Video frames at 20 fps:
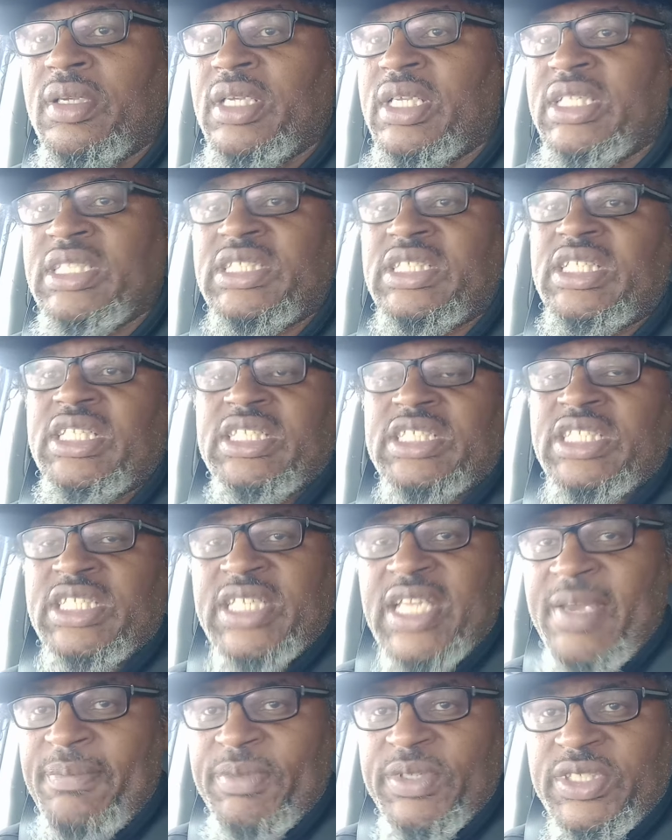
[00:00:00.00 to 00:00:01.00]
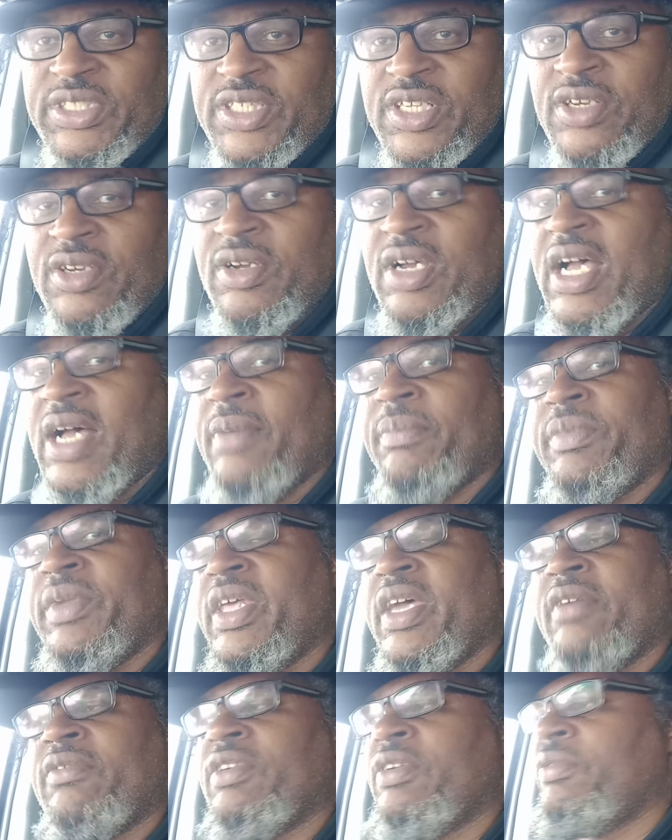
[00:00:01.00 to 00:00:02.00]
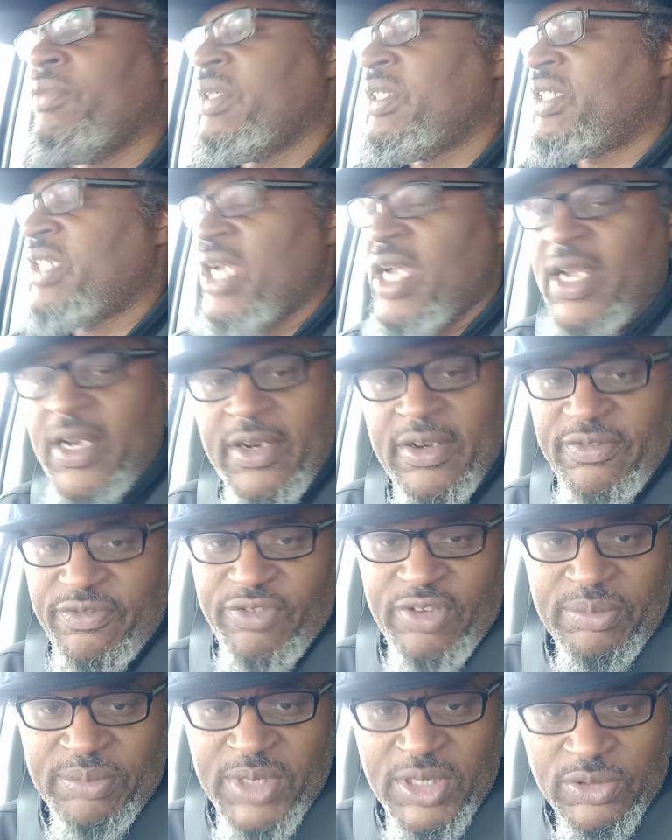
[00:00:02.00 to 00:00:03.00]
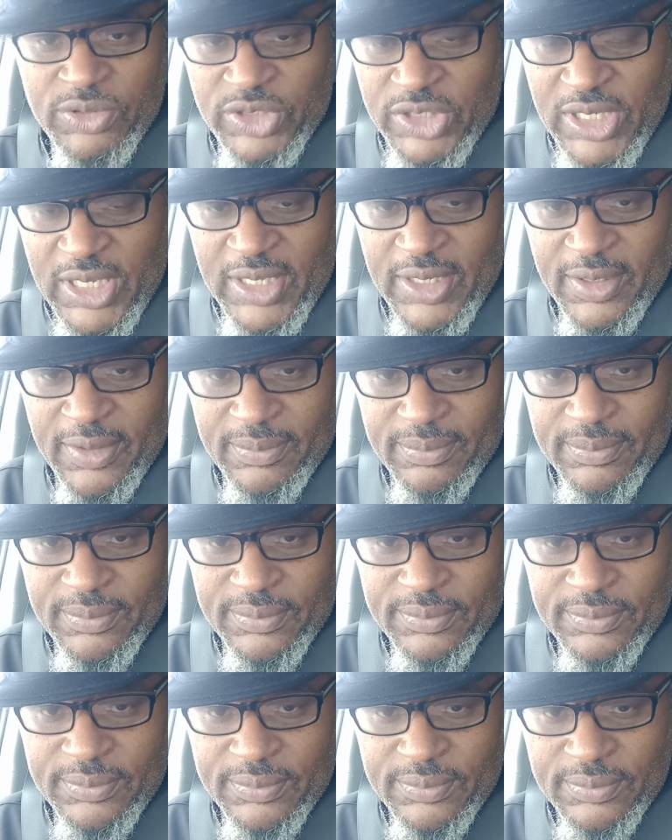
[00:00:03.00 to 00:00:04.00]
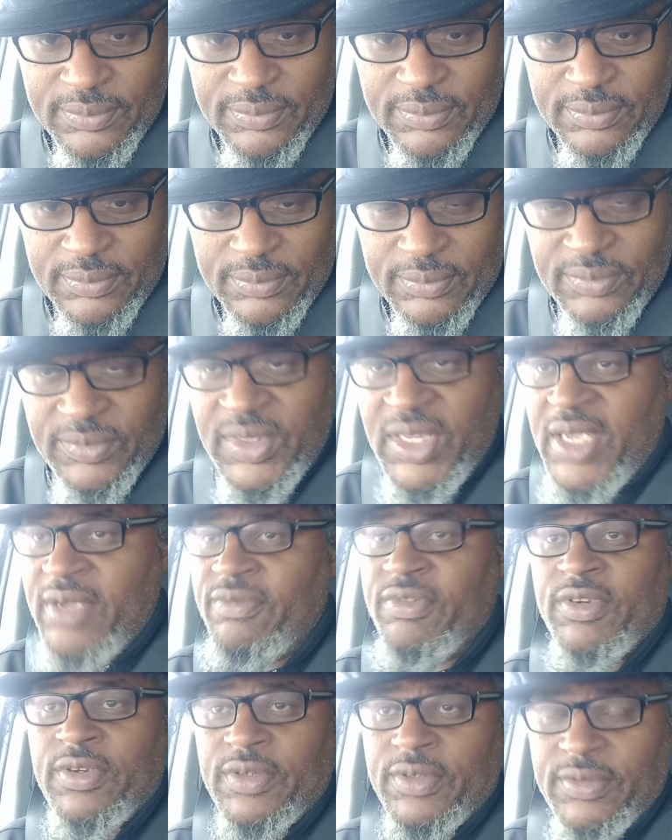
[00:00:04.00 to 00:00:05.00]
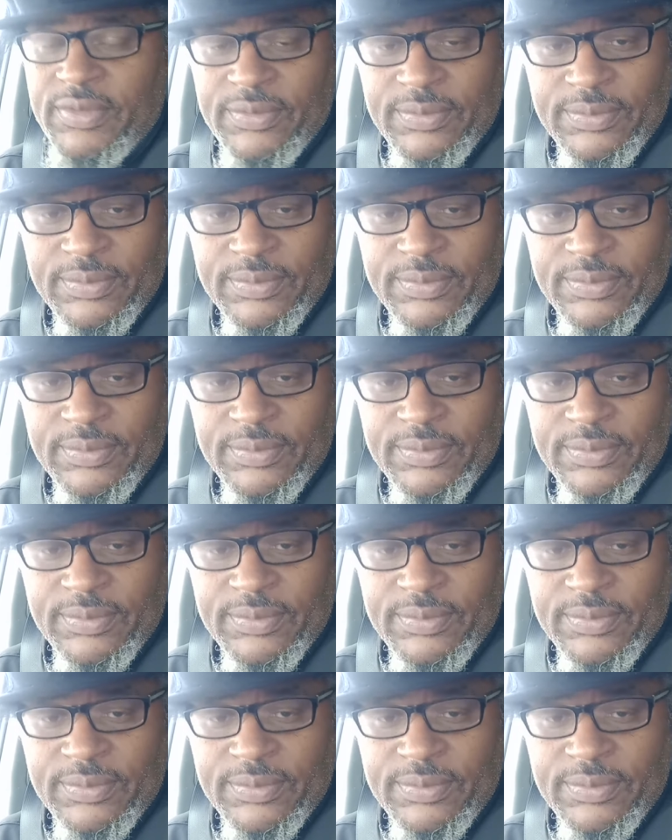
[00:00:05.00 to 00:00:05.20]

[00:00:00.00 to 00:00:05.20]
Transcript: It's this stepping stone. I'm never retiring from no job. Never.